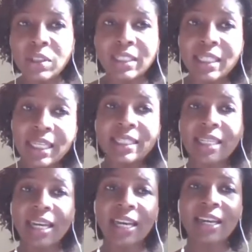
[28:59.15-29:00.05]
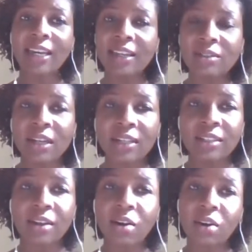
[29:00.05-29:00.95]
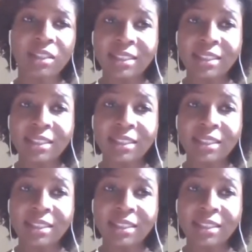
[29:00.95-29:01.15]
routine care and